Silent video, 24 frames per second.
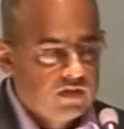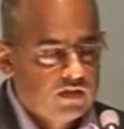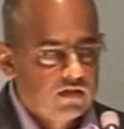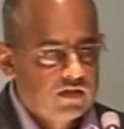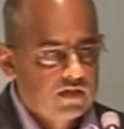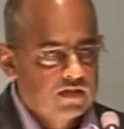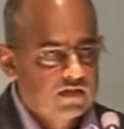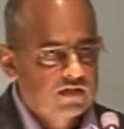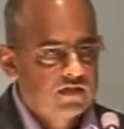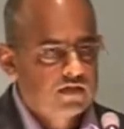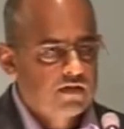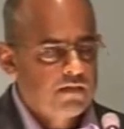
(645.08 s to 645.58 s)

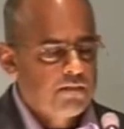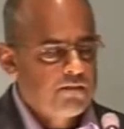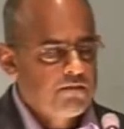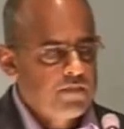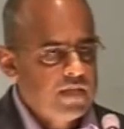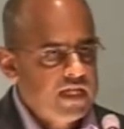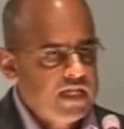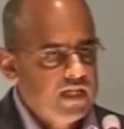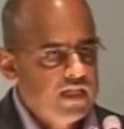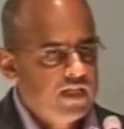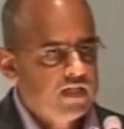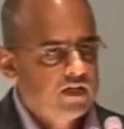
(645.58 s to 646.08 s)
Thus, the
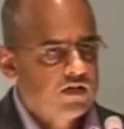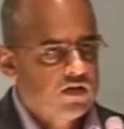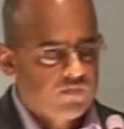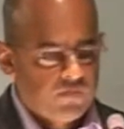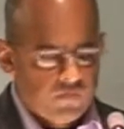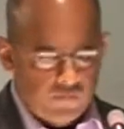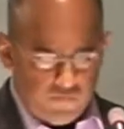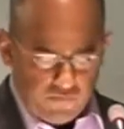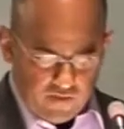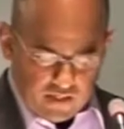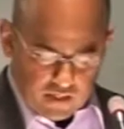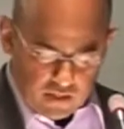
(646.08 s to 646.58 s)
meaning of
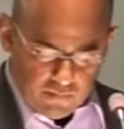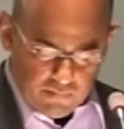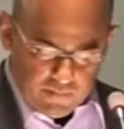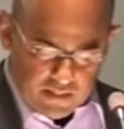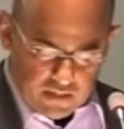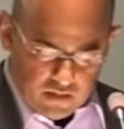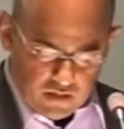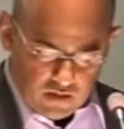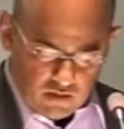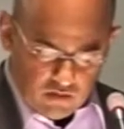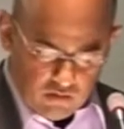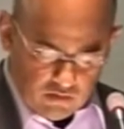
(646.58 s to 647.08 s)
a
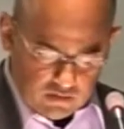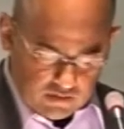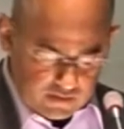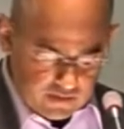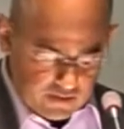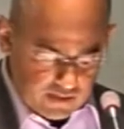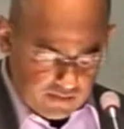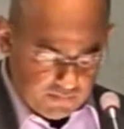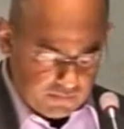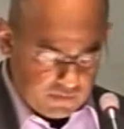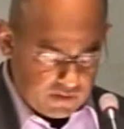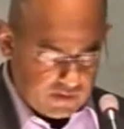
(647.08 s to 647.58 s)
fundamental
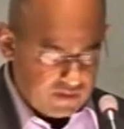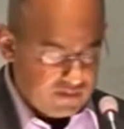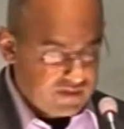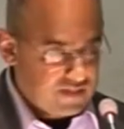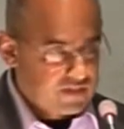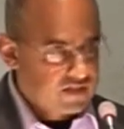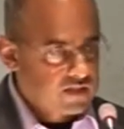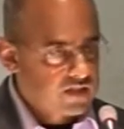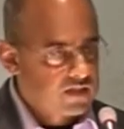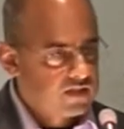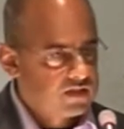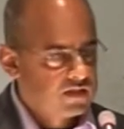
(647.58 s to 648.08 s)
concept
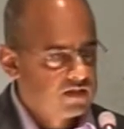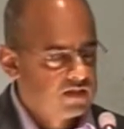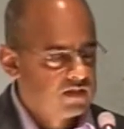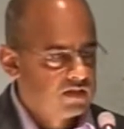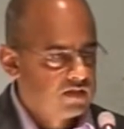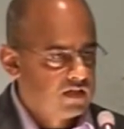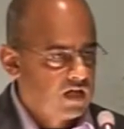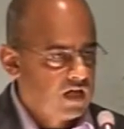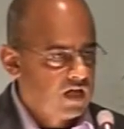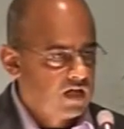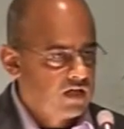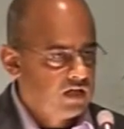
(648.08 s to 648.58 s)
such as
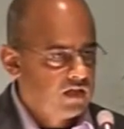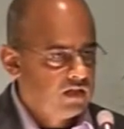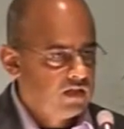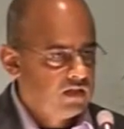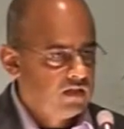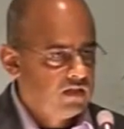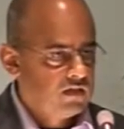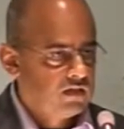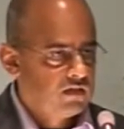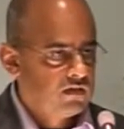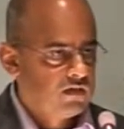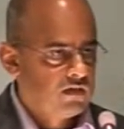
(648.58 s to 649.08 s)

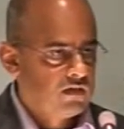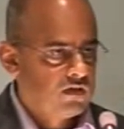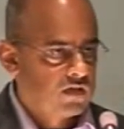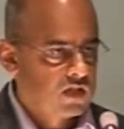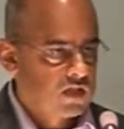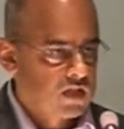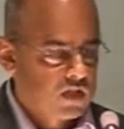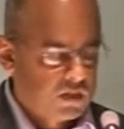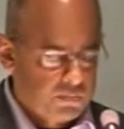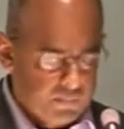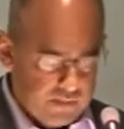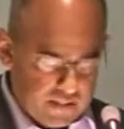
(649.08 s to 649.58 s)
design or
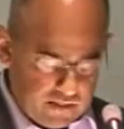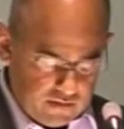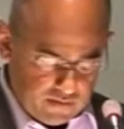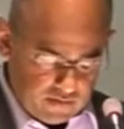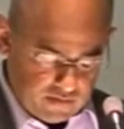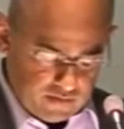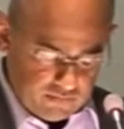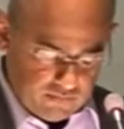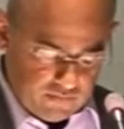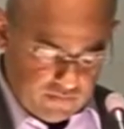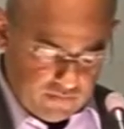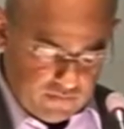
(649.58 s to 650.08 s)

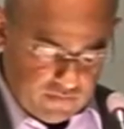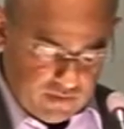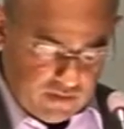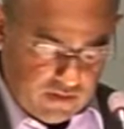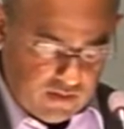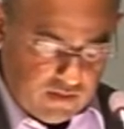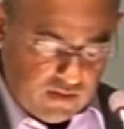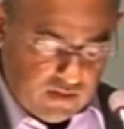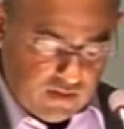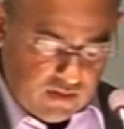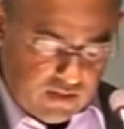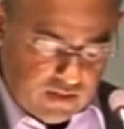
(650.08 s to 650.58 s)
urbanism
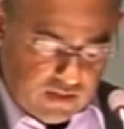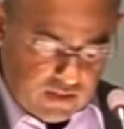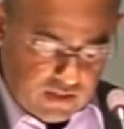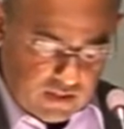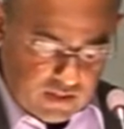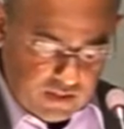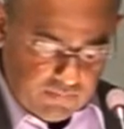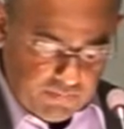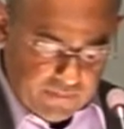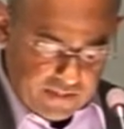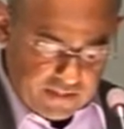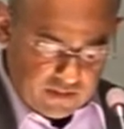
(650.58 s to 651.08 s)

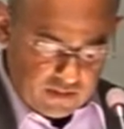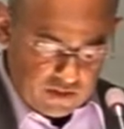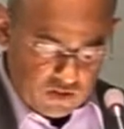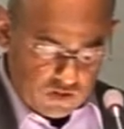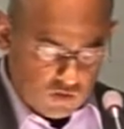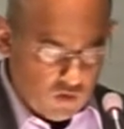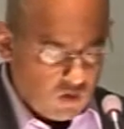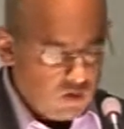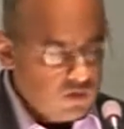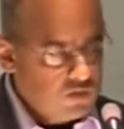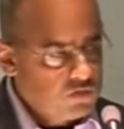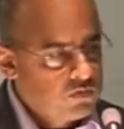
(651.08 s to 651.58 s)
depends
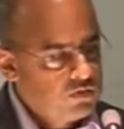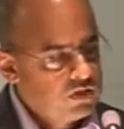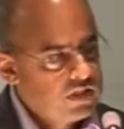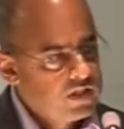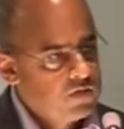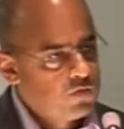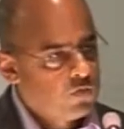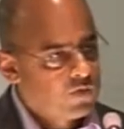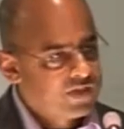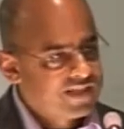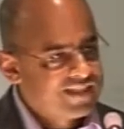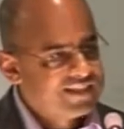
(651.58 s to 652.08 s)
not only
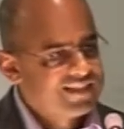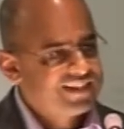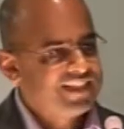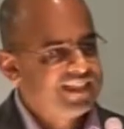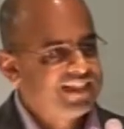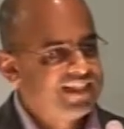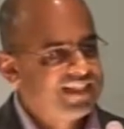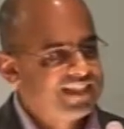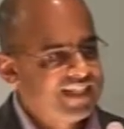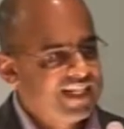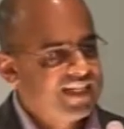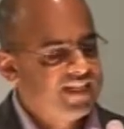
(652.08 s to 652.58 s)
what is
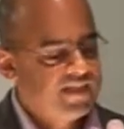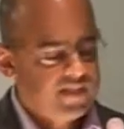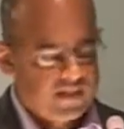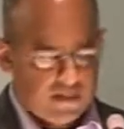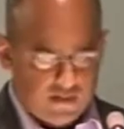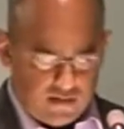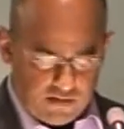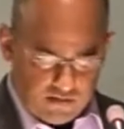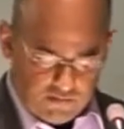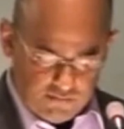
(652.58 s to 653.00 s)
intended